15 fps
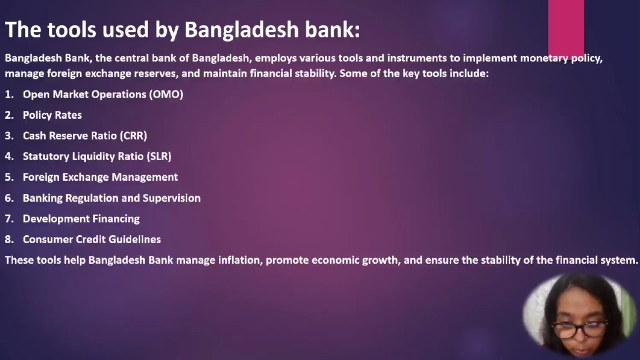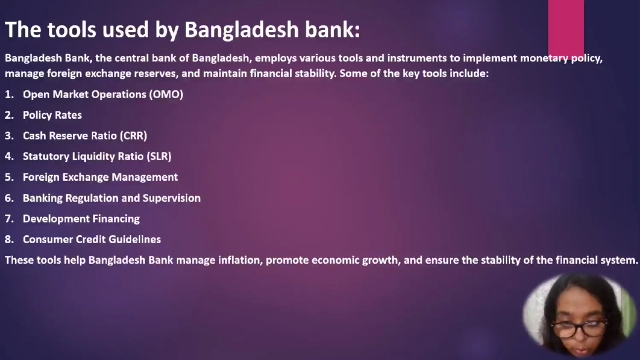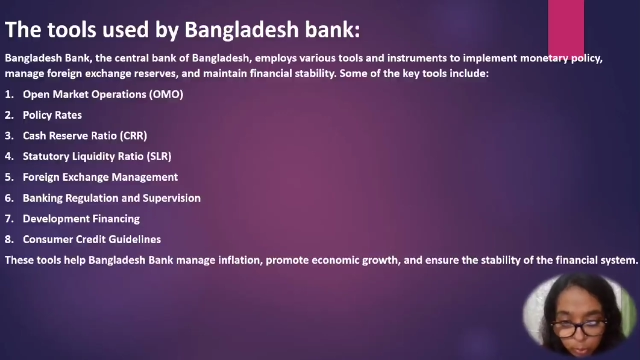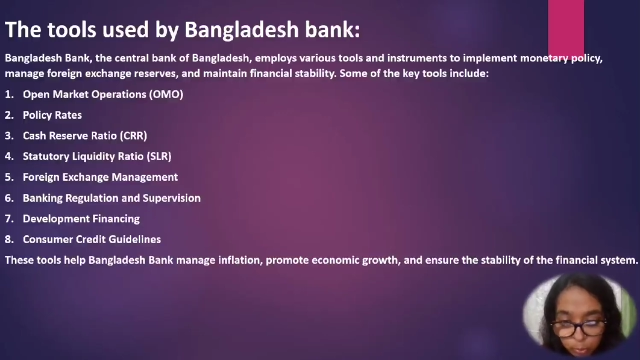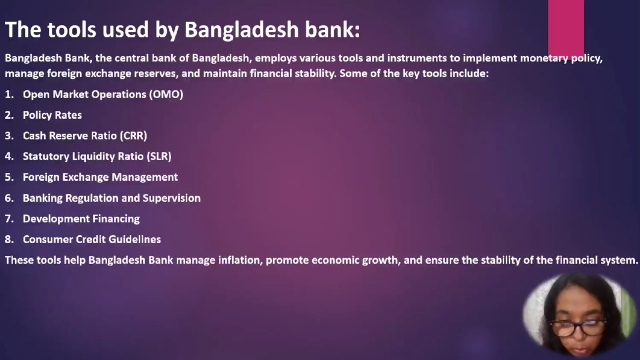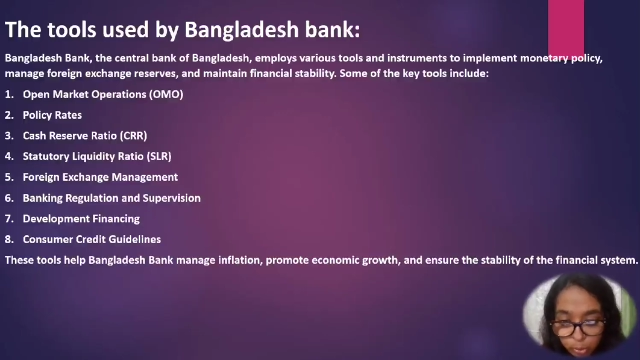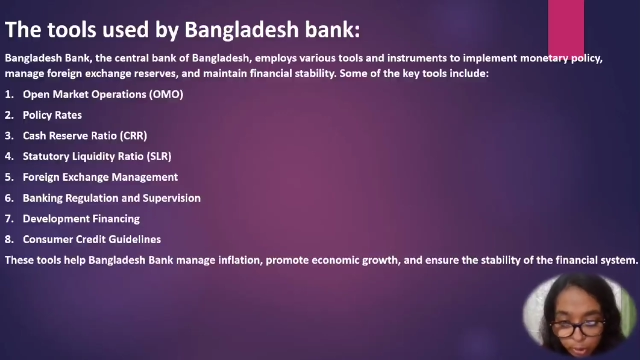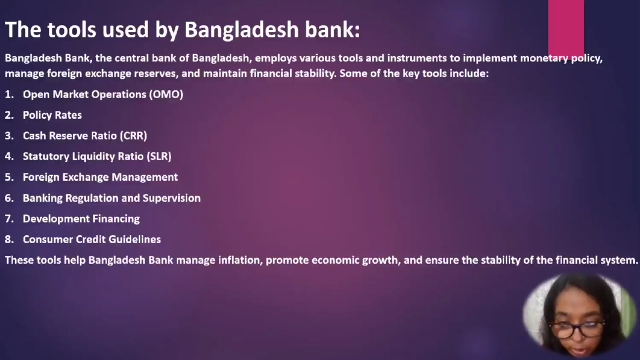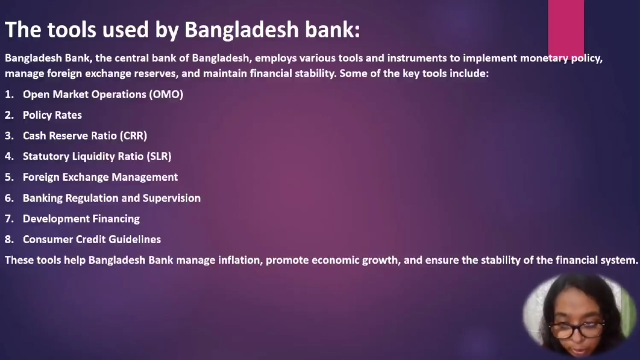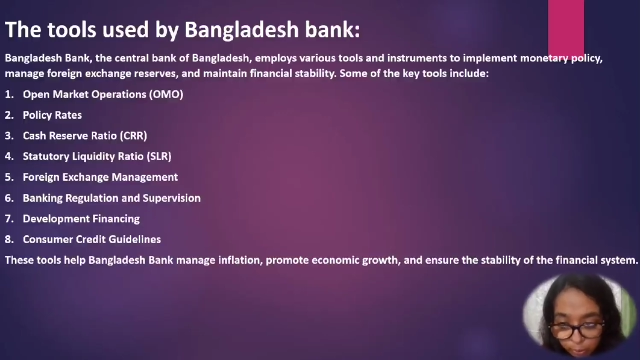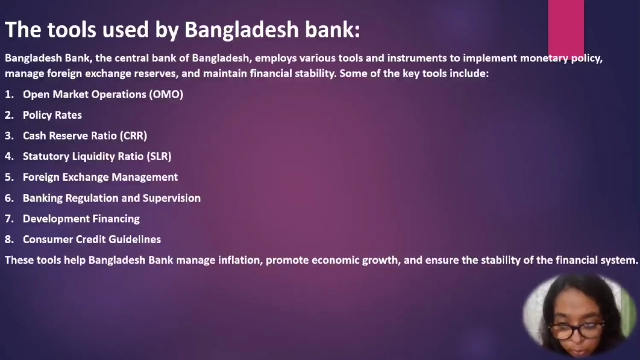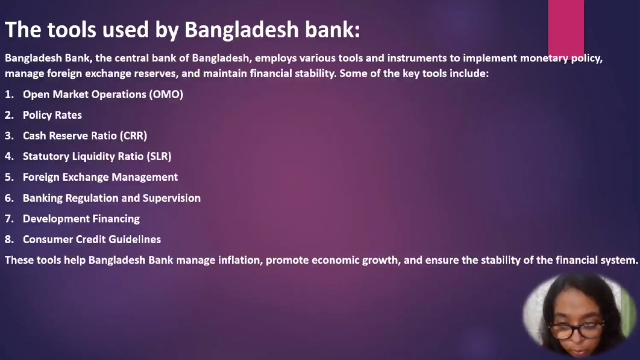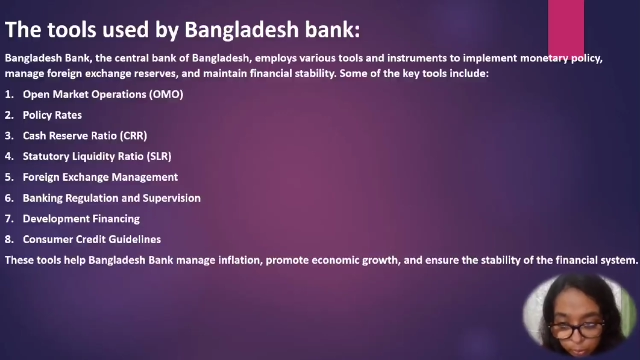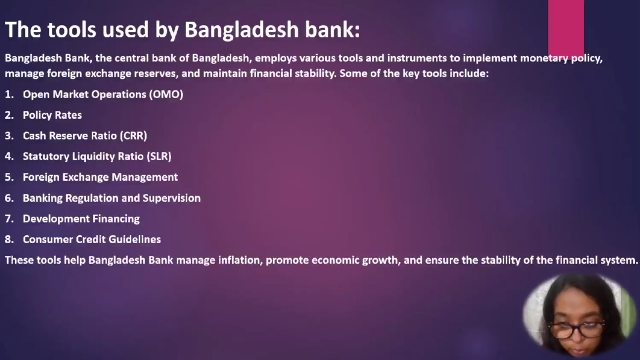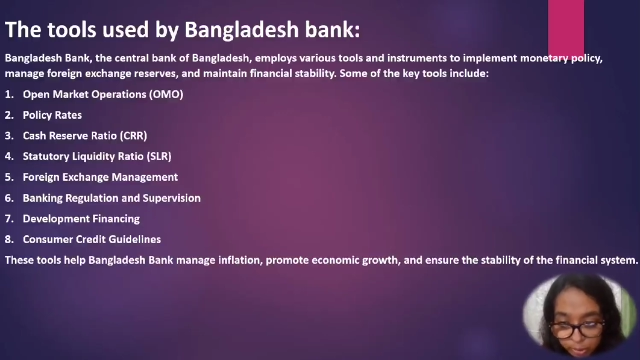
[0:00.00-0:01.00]
promote
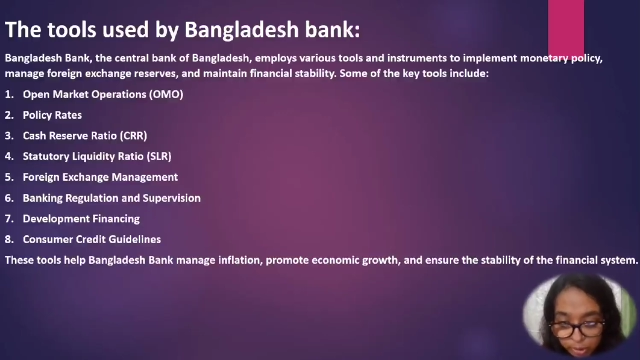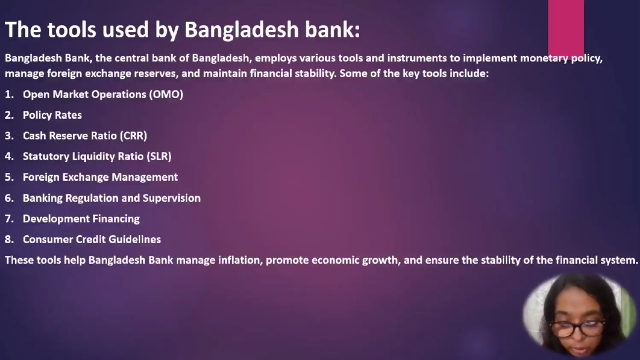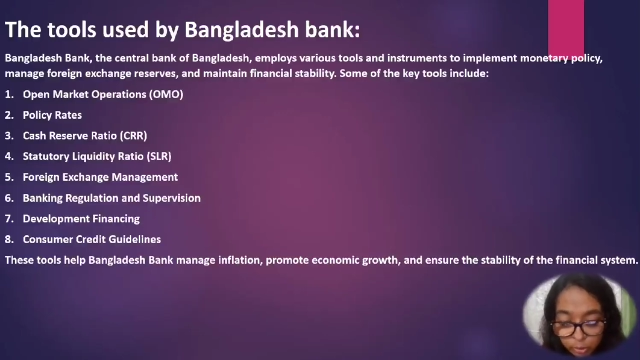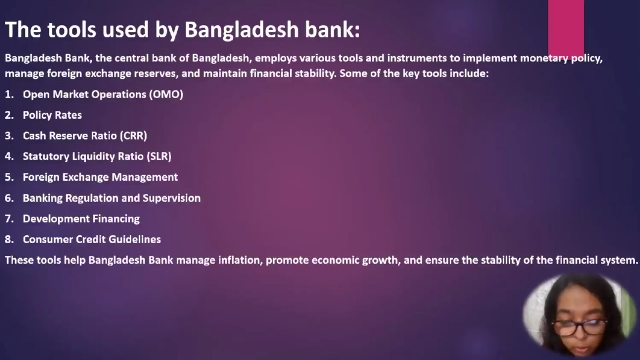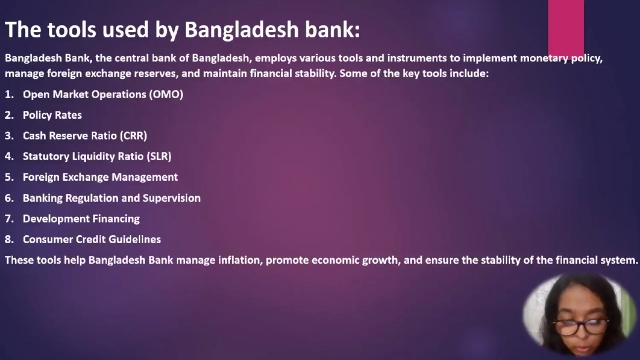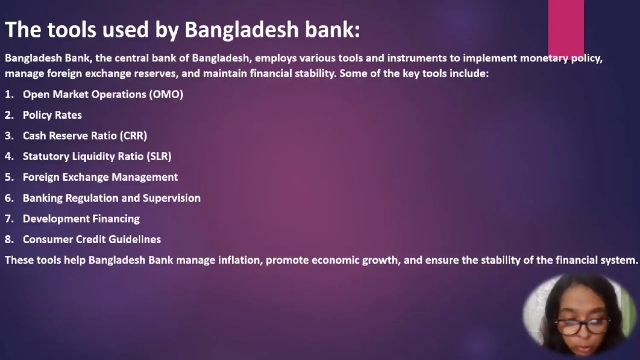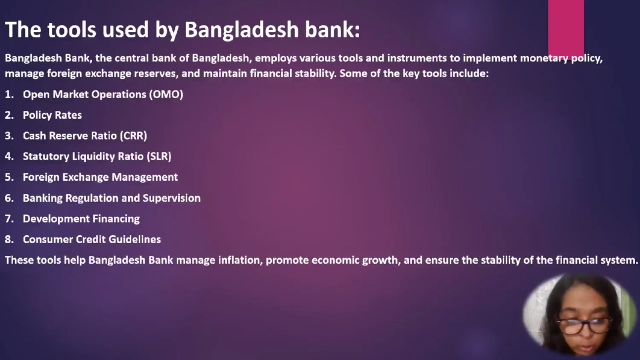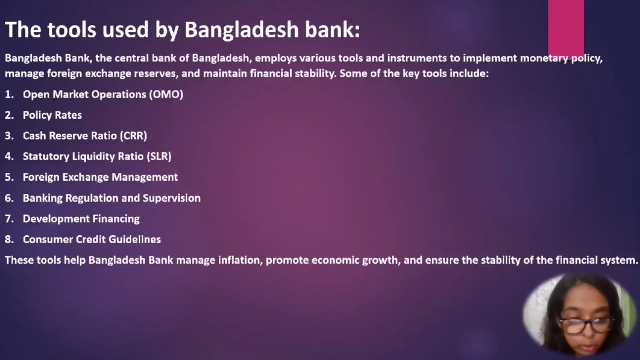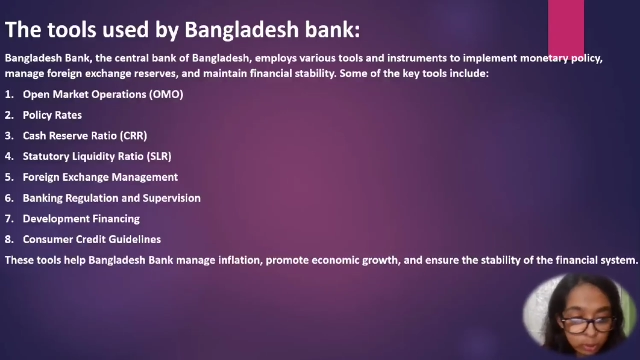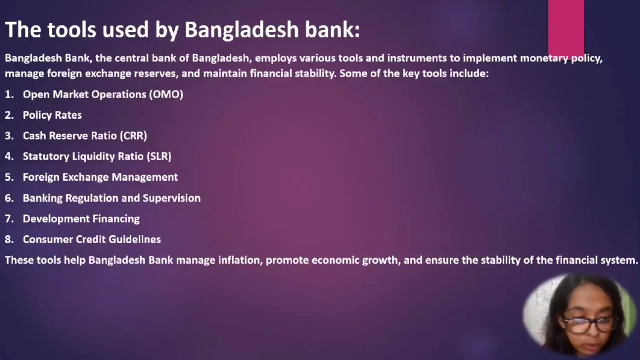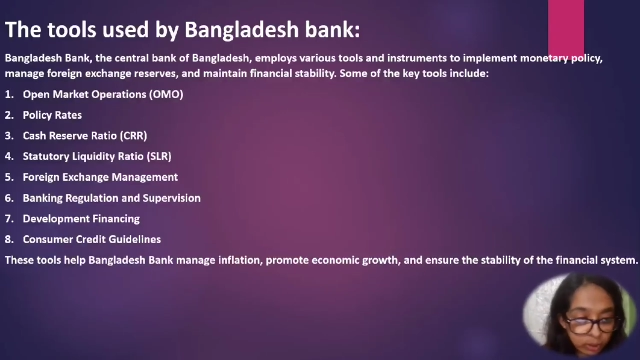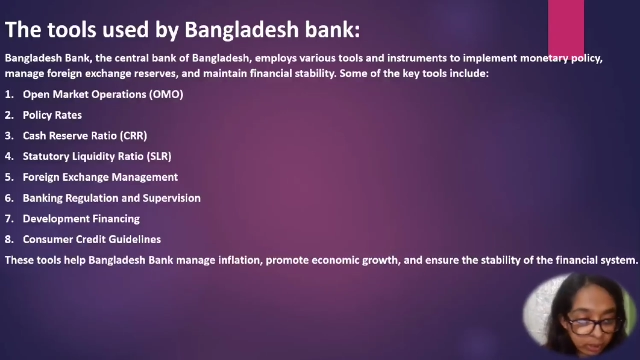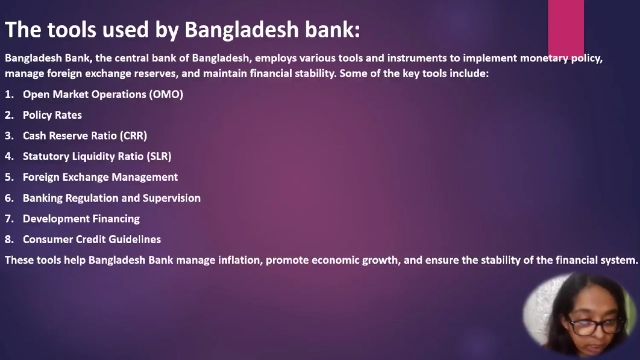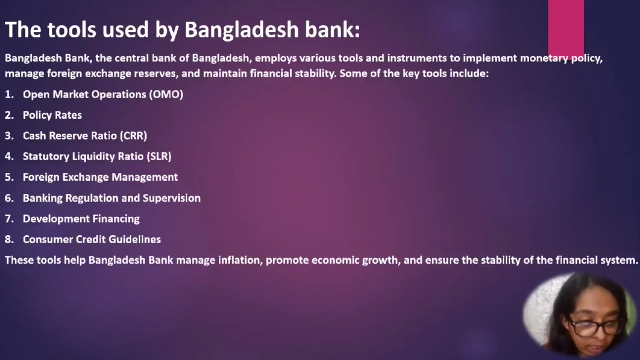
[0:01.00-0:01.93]
economic growth,